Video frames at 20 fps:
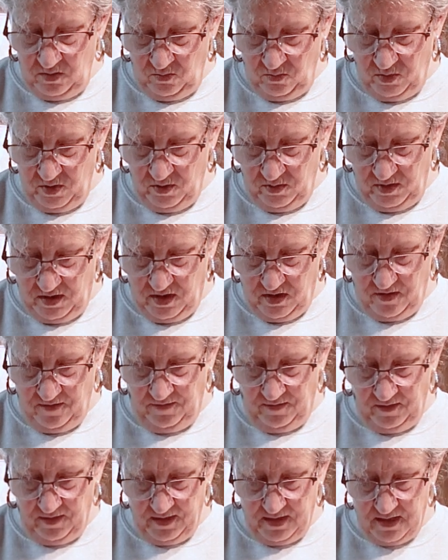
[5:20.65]
real
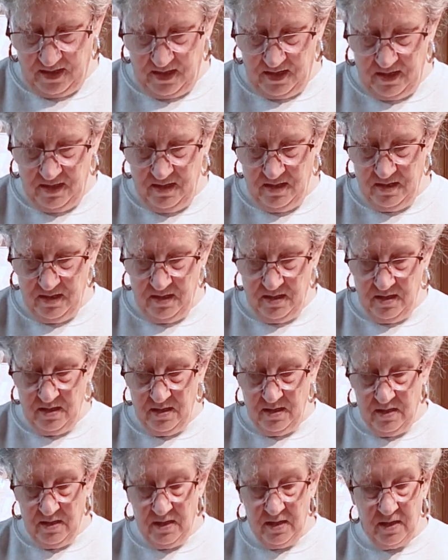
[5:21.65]
carefully
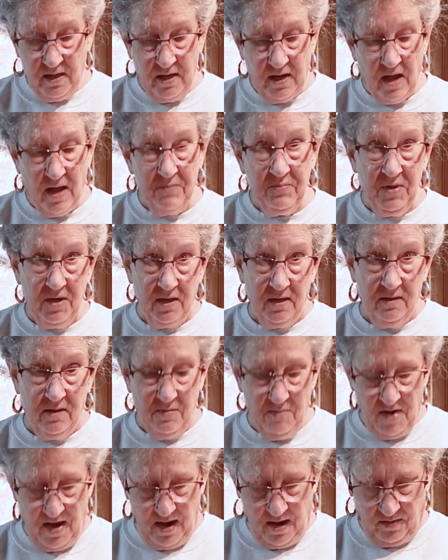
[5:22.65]
and I pick
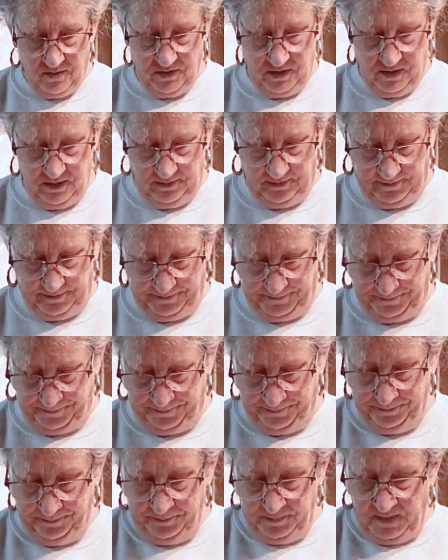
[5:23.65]
them out.
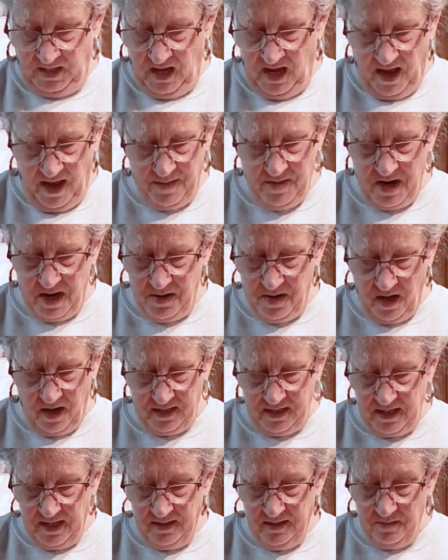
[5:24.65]
I may
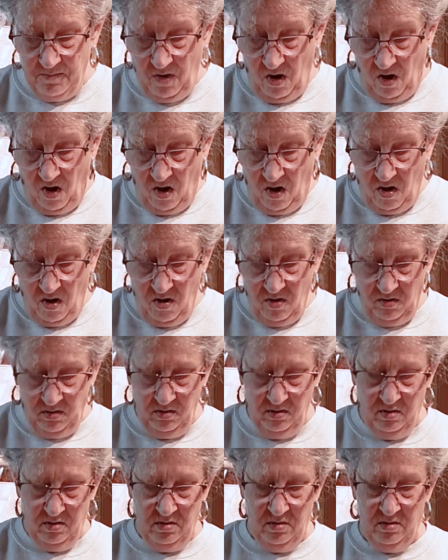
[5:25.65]
not get them
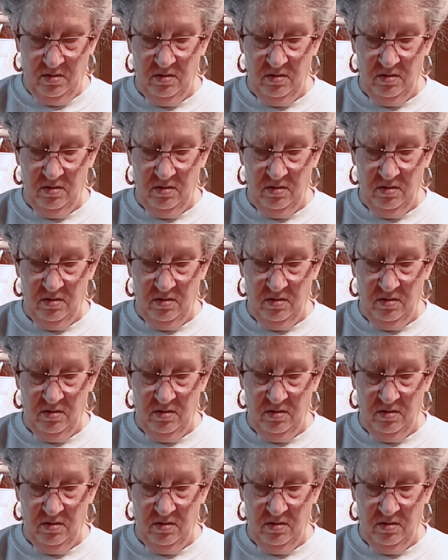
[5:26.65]
all,